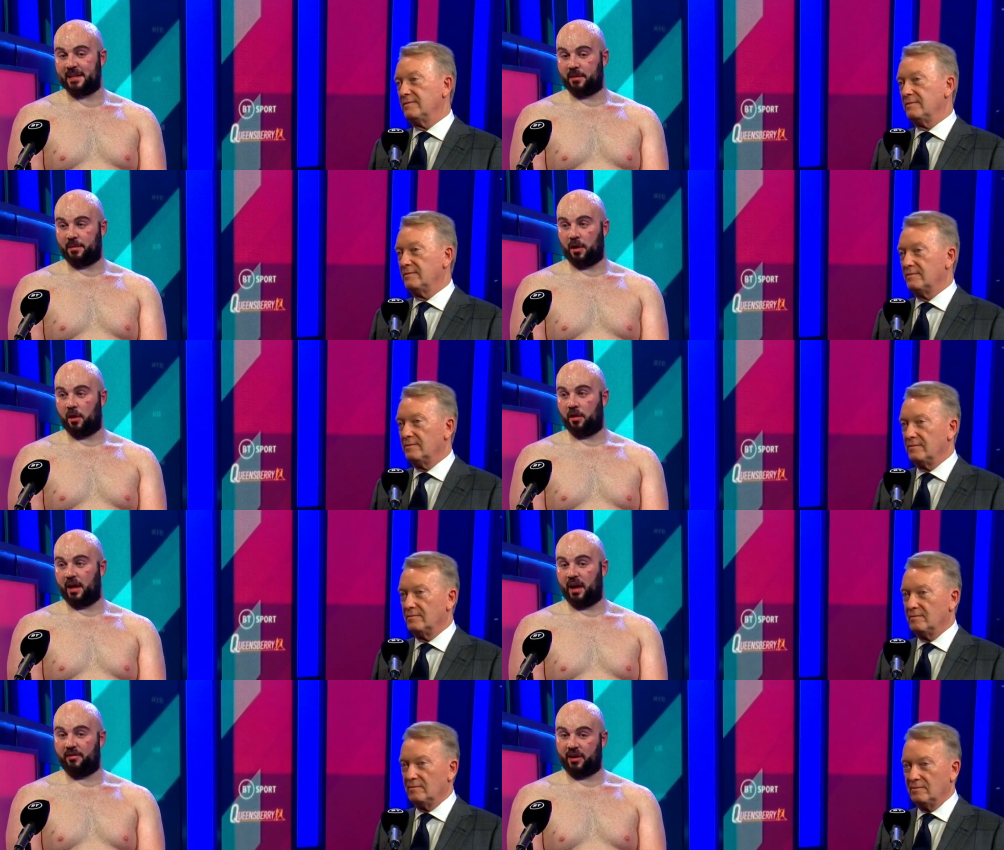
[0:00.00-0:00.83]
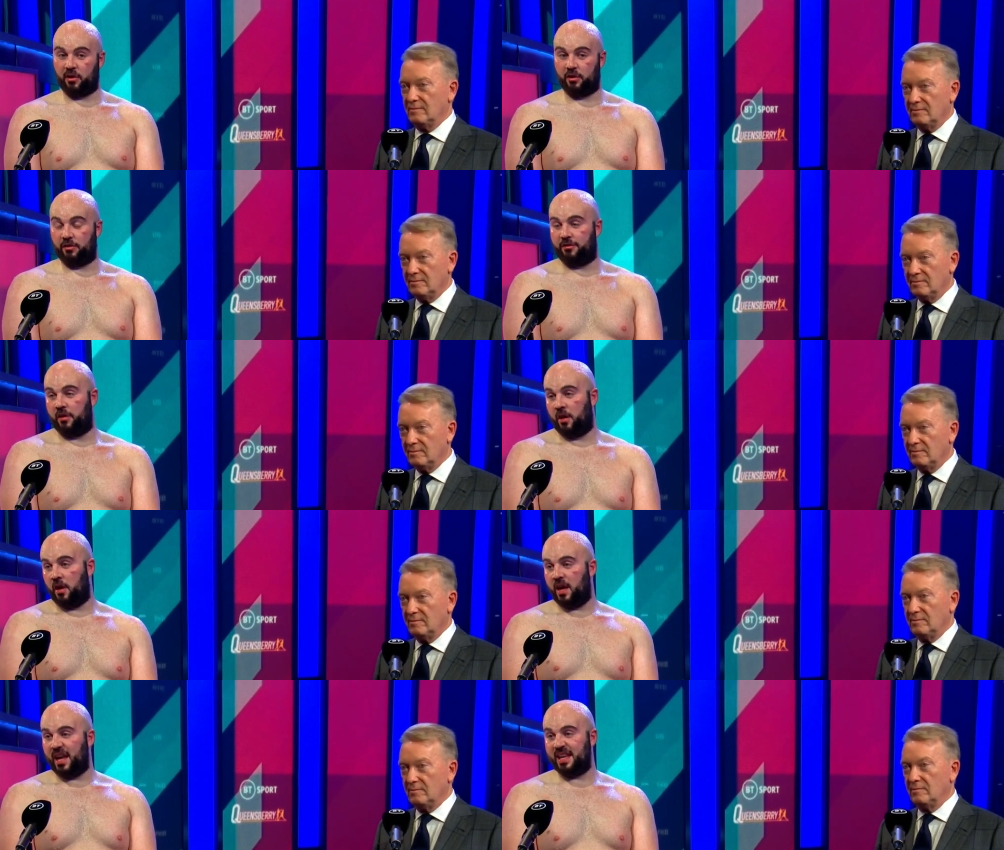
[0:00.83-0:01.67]
Speaker 1: I said, it's been a long layoff. I could have
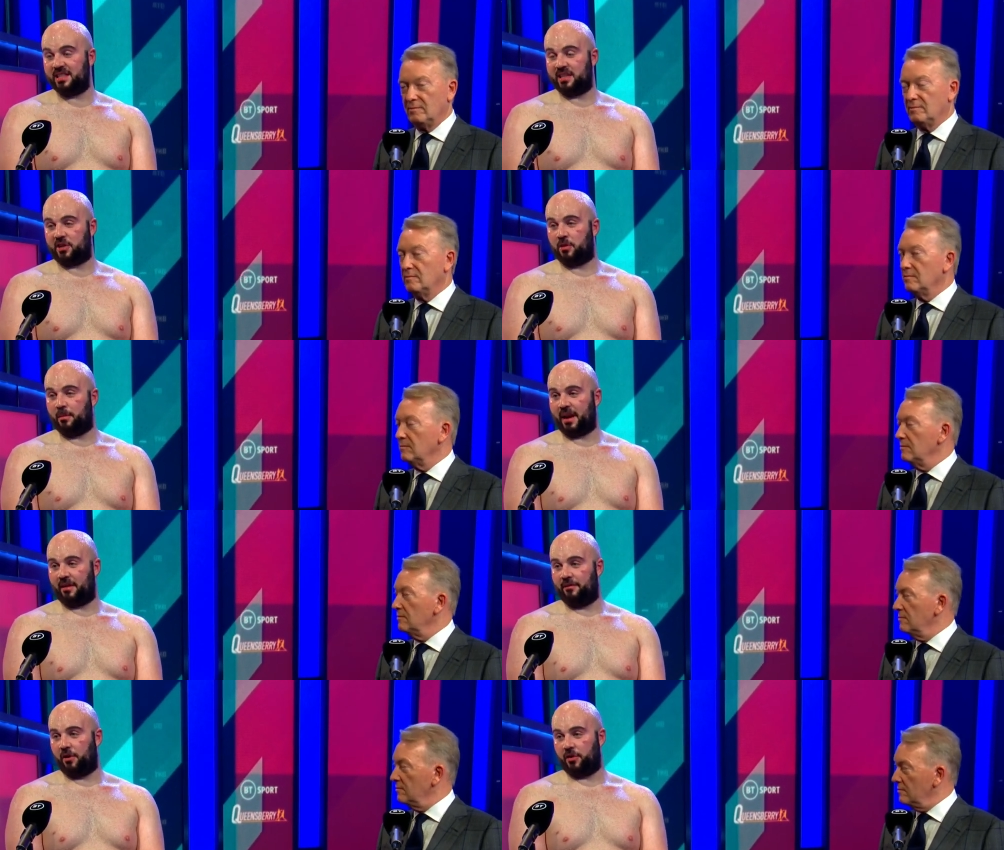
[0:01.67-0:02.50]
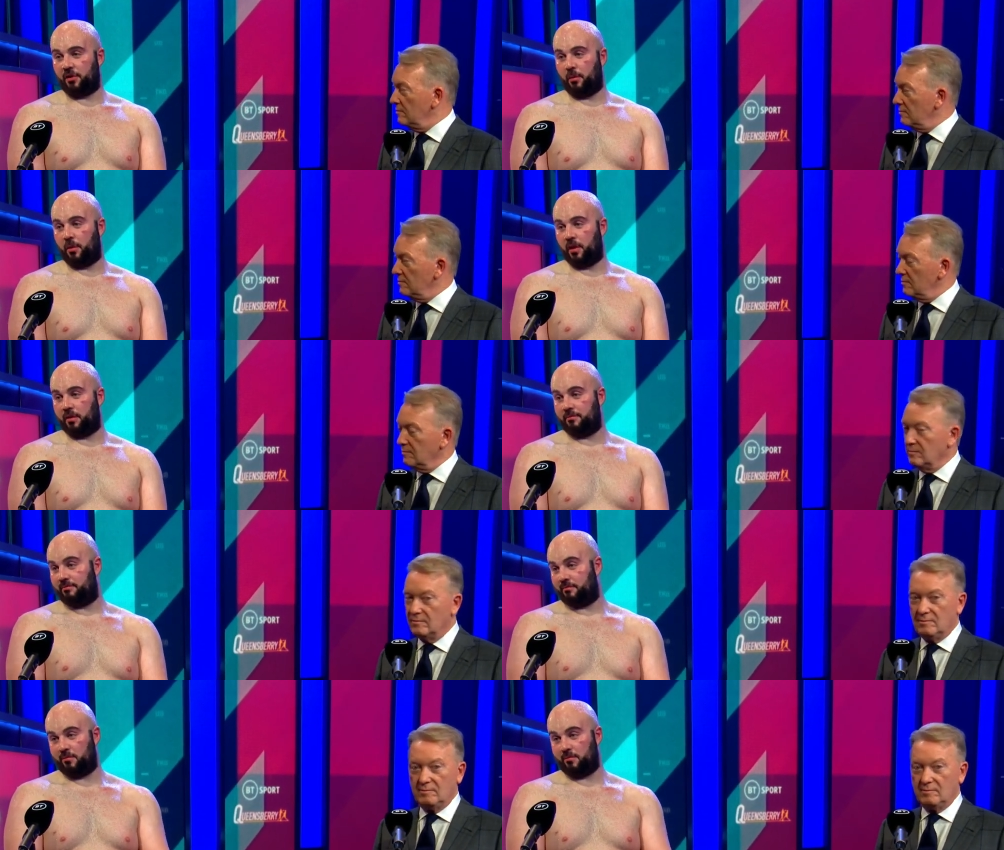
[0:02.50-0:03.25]
easily come back and fought someone.